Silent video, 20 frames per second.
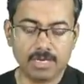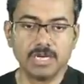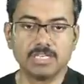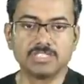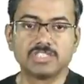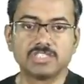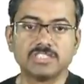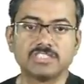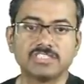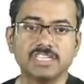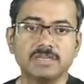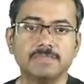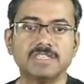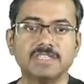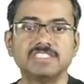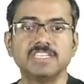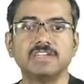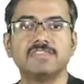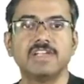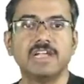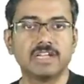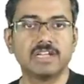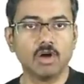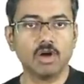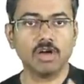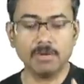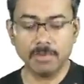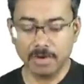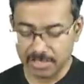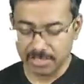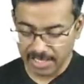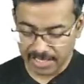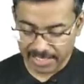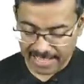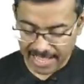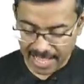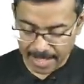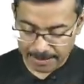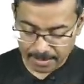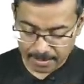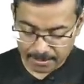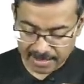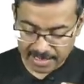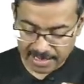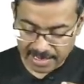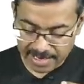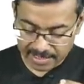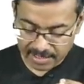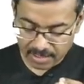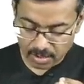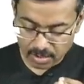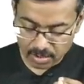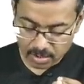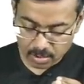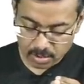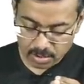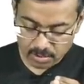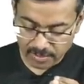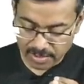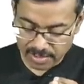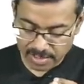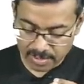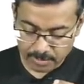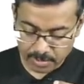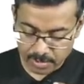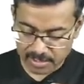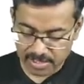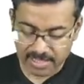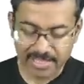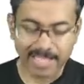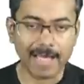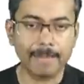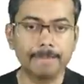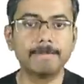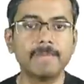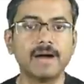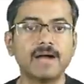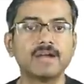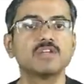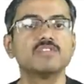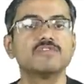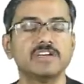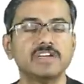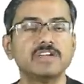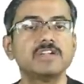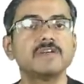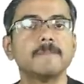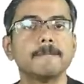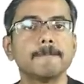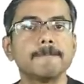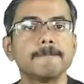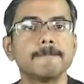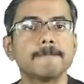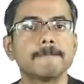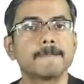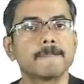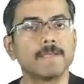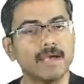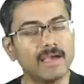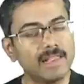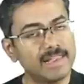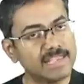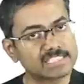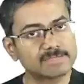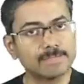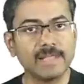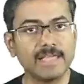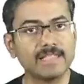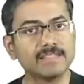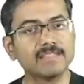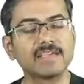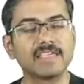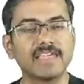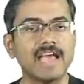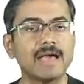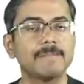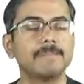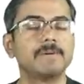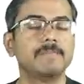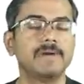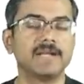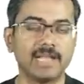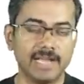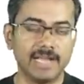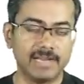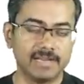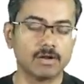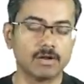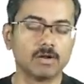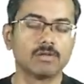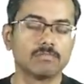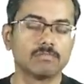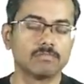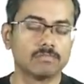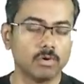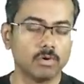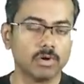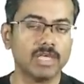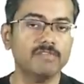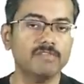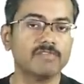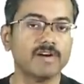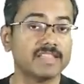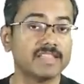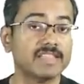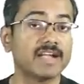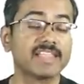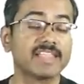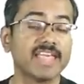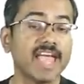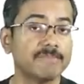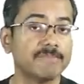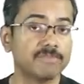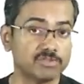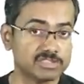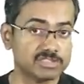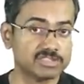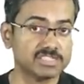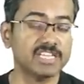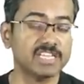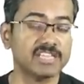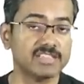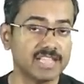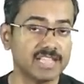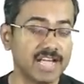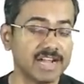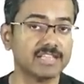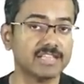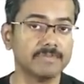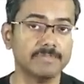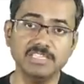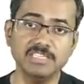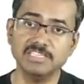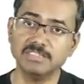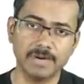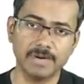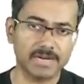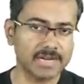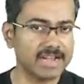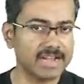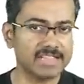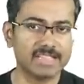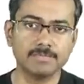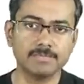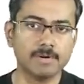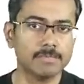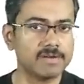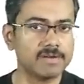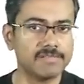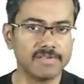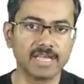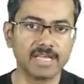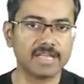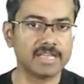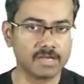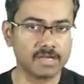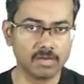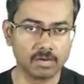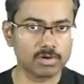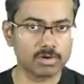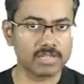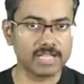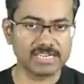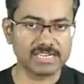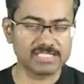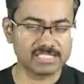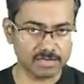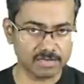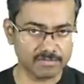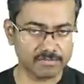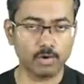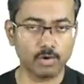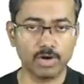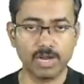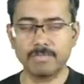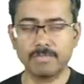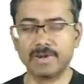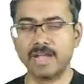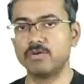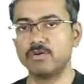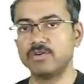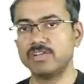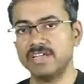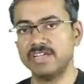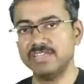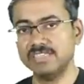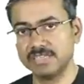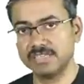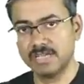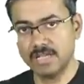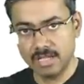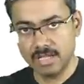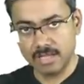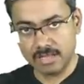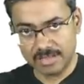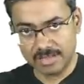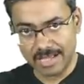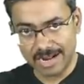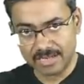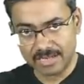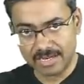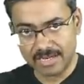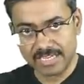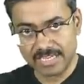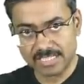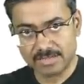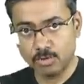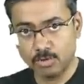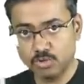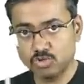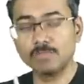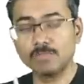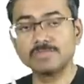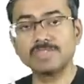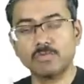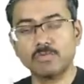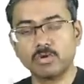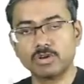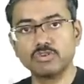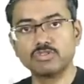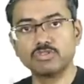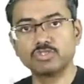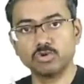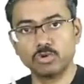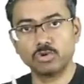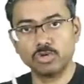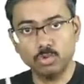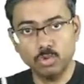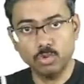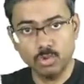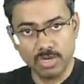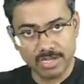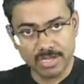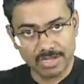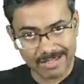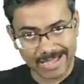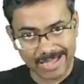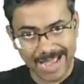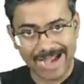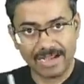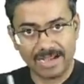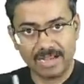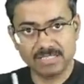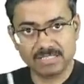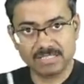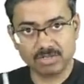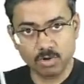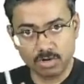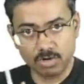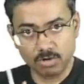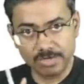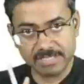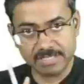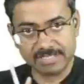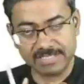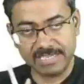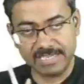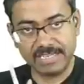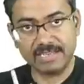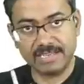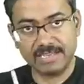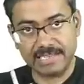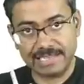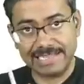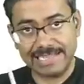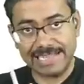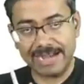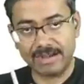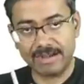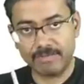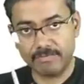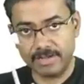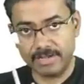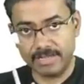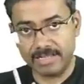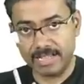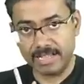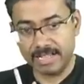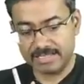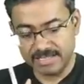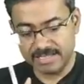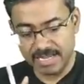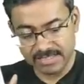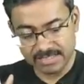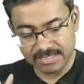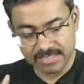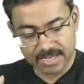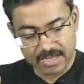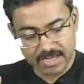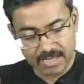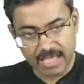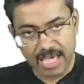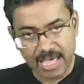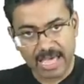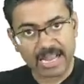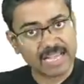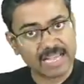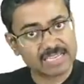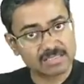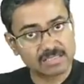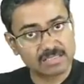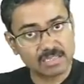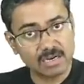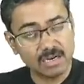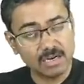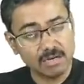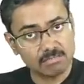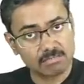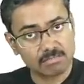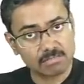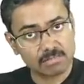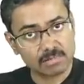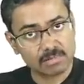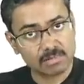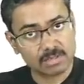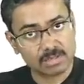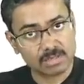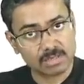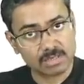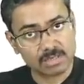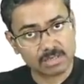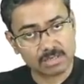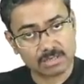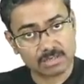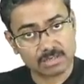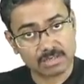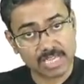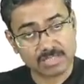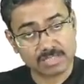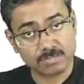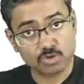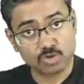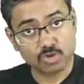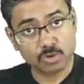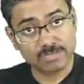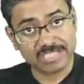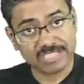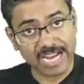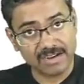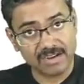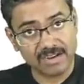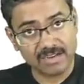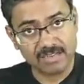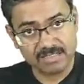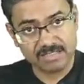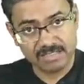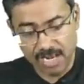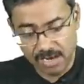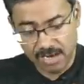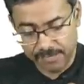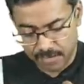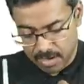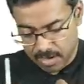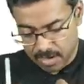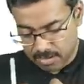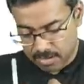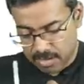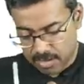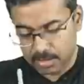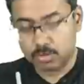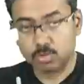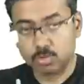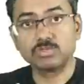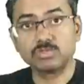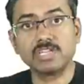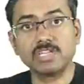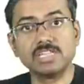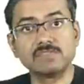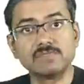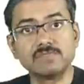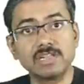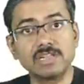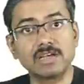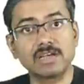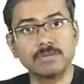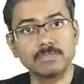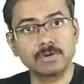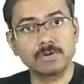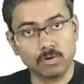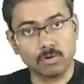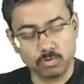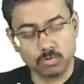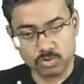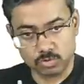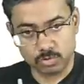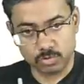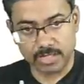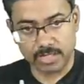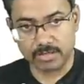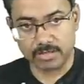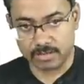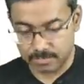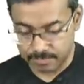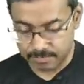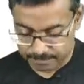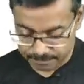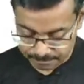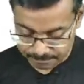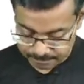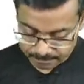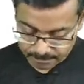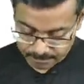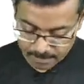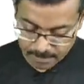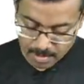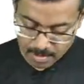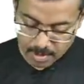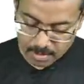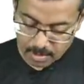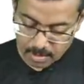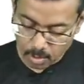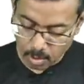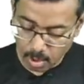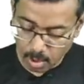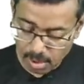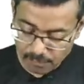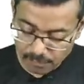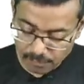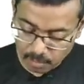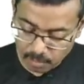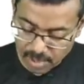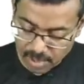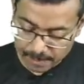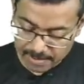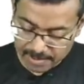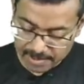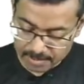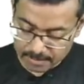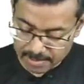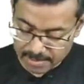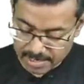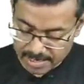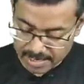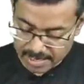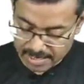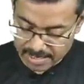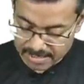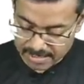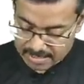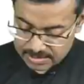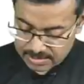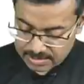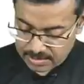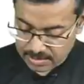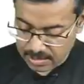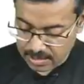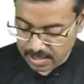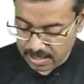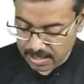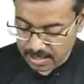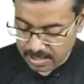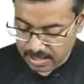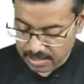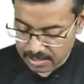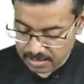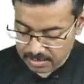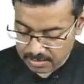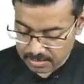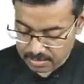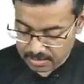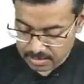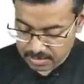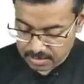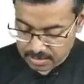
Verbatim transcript: Uh, Shristi Bache, we'll talk about the gap a bit later on. Don't worry about the gap part of it. I'll explain the gap a bit later on. Okay, why that gap was seen in that image. But at the moment, we can ignore that stuff. What I'm trying to say is that the desmosomes I wanted to show you, that is going to be seen in that, in that sense. And as the uh, desmosomes tighten itself, then the two cells will come close together. Now, all four epidermal layers are